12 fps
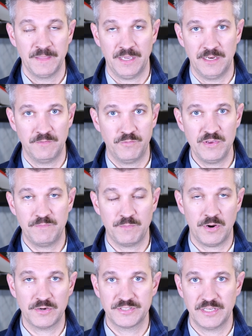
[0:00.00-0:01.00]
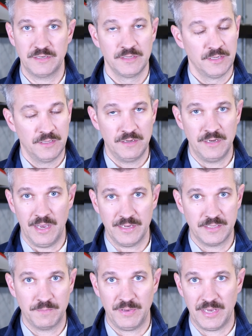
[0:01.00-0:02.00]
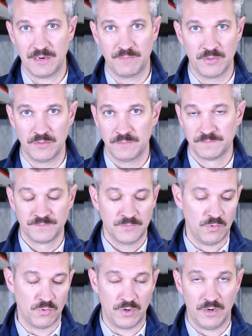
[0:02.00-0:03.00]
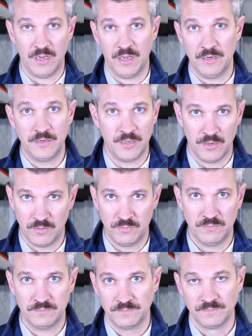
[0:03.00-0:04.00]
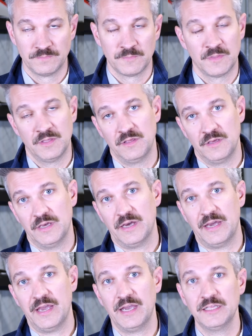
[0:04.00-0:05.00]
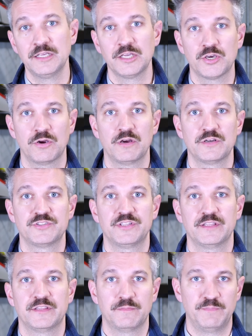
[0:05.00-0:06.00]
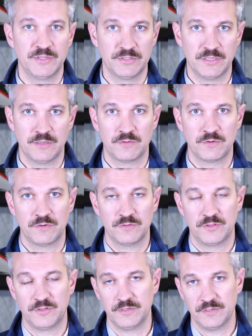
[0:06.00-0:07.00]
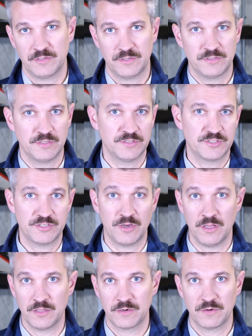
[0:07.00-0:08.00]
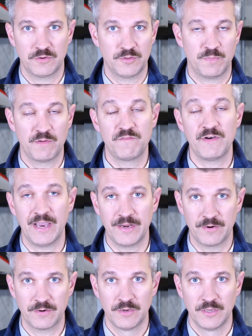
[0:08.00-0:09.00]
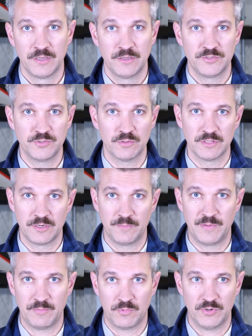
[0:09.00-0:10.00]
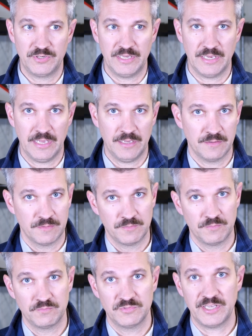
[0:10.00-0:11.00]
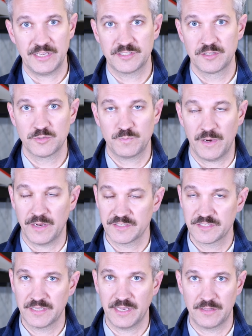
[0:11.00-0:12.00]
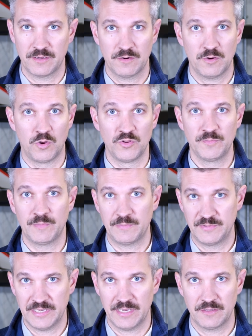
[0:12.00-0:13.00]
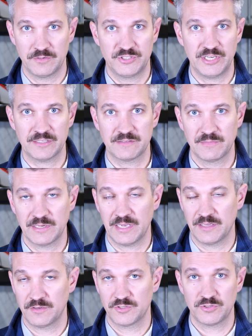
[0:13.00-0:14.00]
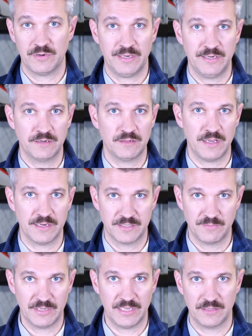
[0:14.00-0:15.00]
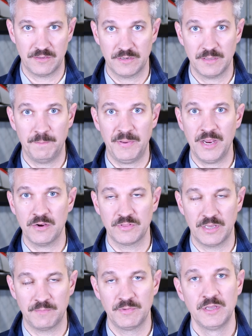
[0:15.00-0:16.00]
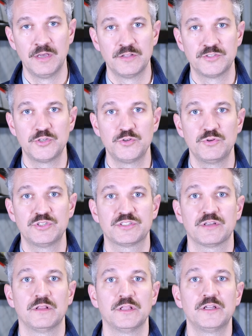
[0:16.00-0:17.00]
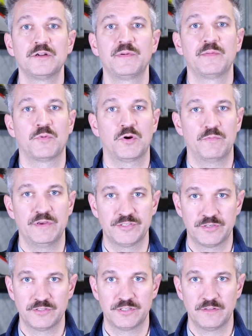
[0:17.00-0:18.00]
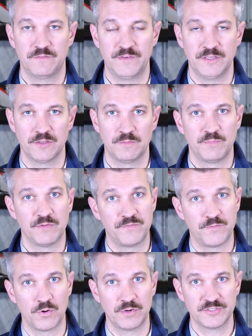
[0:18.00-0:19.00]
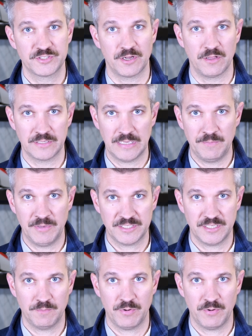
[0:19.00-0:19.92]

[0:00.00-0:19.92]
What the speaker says: And if we've marked it not compatible or unknown, I highly encourage that the building owner, the installer, or the provider do a little bit more digging, test those products together, hold them up together, check them together, try and interlock them together, compare them to do just a little bit more research in the field before installing and mixing